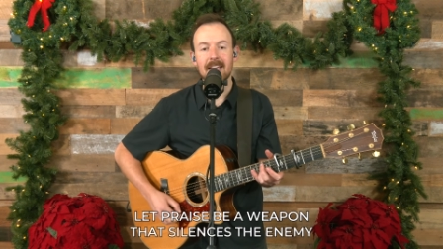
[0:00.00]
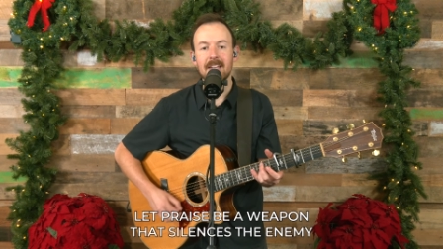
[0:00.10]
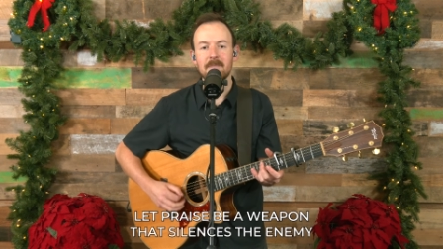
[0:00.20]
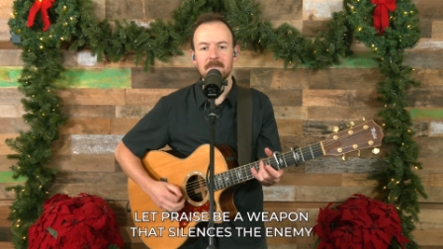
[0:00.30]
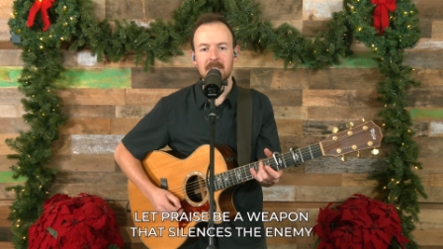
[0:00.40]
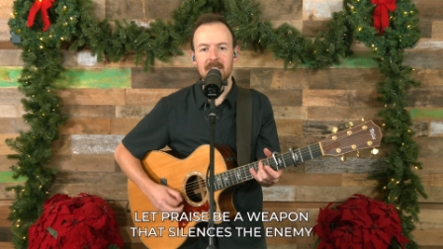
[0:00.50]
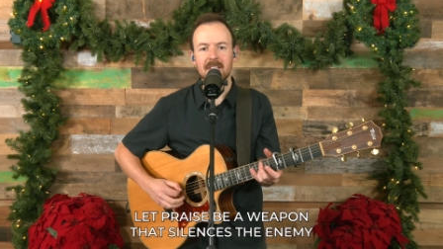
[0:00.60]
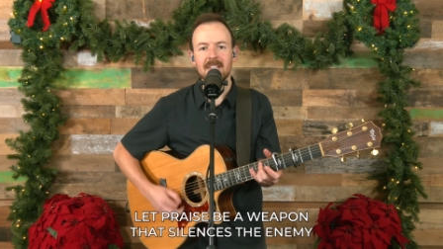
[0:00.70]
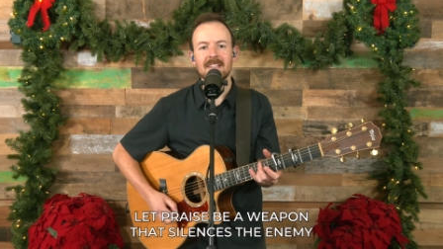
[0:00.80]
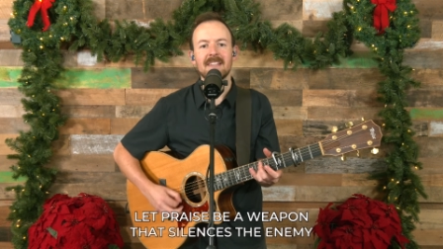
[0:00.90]

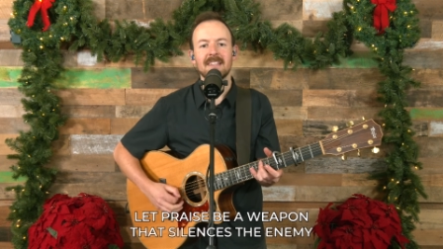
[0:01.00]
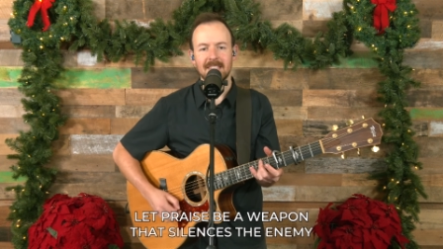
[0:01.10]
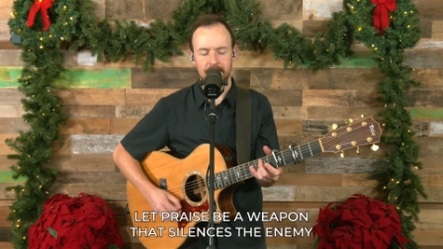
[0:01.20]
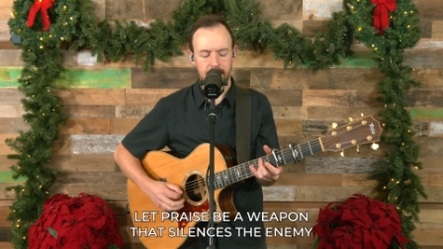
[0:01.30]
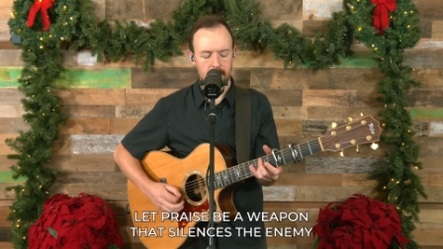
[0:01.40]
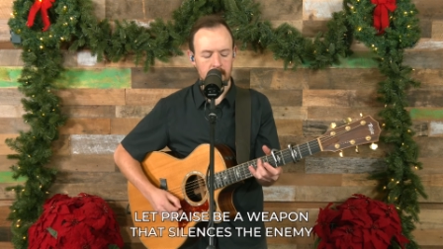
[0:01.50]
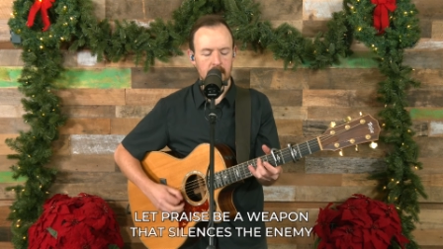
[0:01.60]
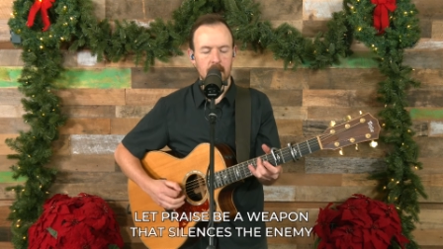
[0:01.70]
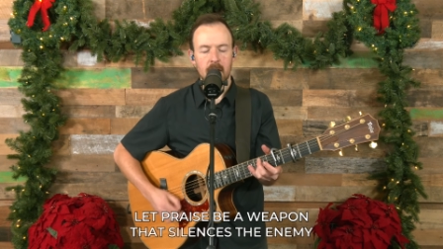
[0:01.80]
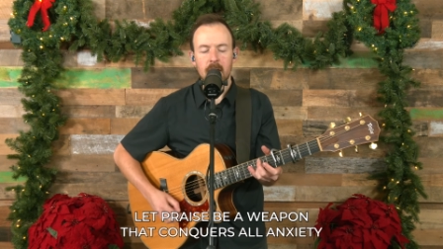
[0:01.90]
enemy.
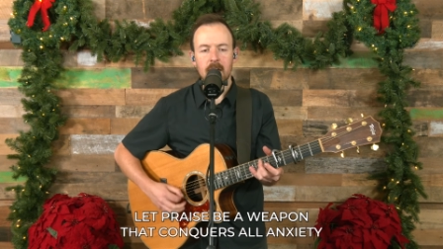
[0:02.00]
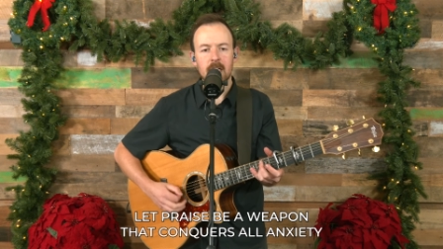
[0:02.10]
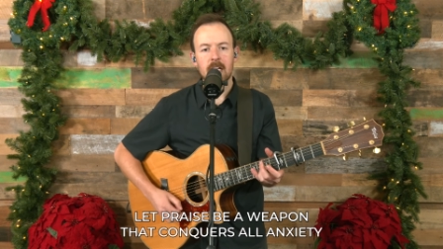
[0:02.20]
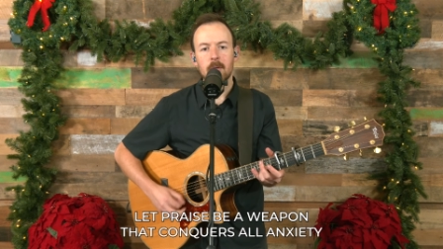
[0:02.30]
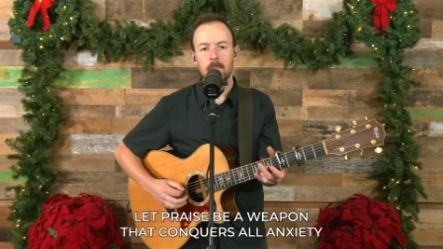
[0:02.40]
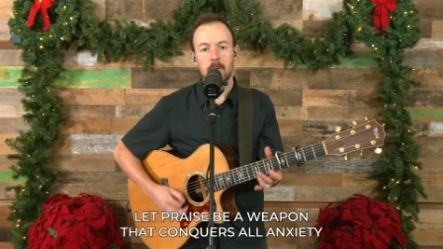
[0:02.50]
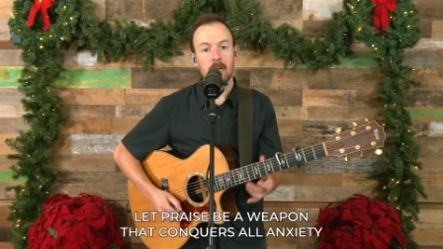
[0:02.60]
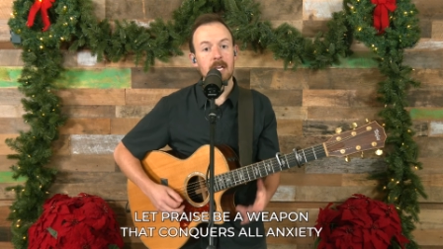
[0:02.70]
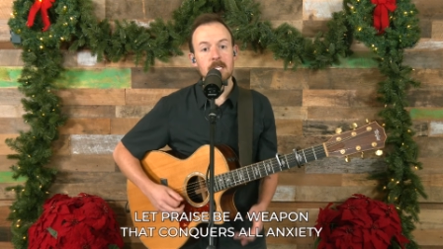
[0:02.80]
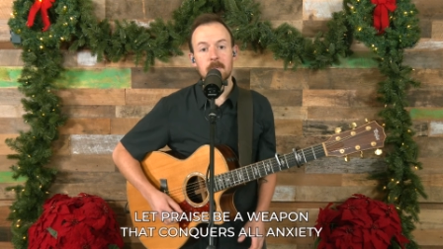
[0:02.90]
Let
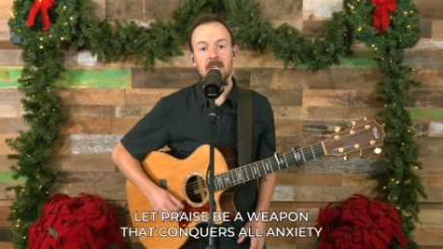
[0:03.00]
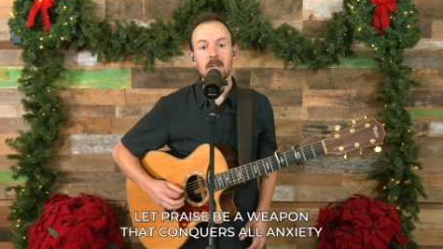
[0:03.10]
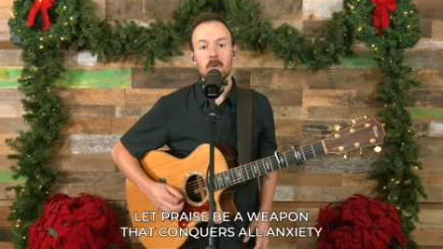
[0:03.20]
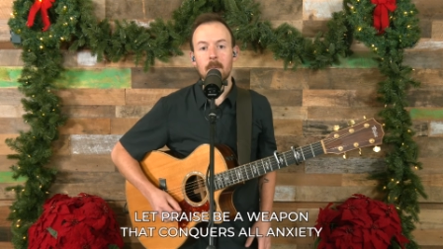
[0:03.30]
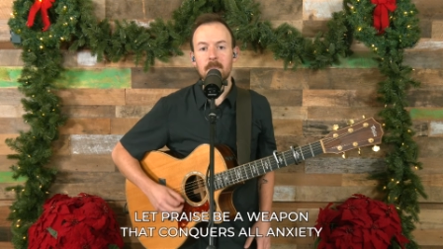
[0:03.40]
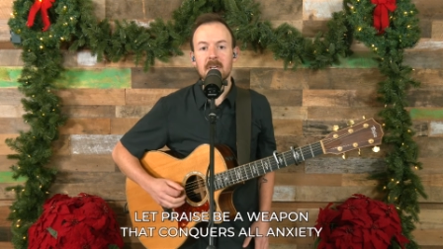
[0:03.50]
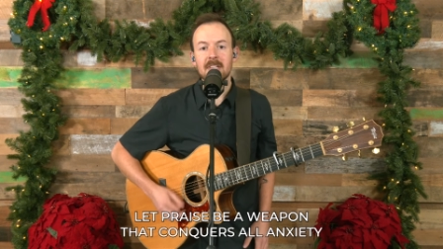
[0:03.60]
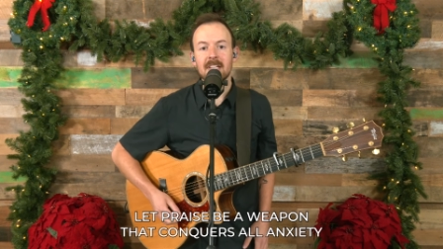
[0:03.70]
praise be a weapon